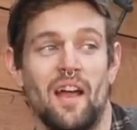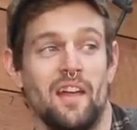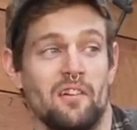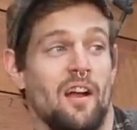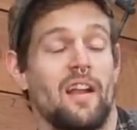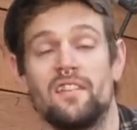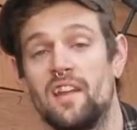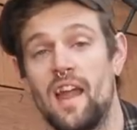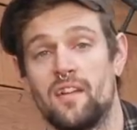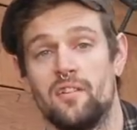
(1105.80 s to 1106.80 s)
hit right at the
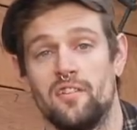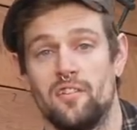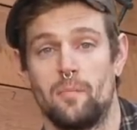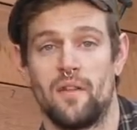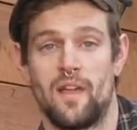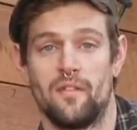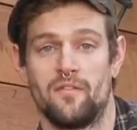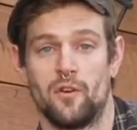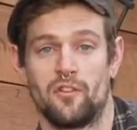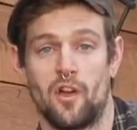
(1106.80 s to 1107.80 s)
ankles by that
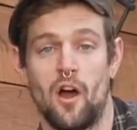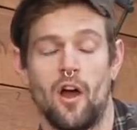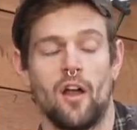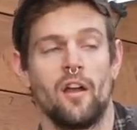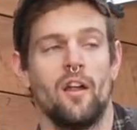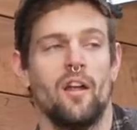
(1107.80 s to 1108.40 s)
first car.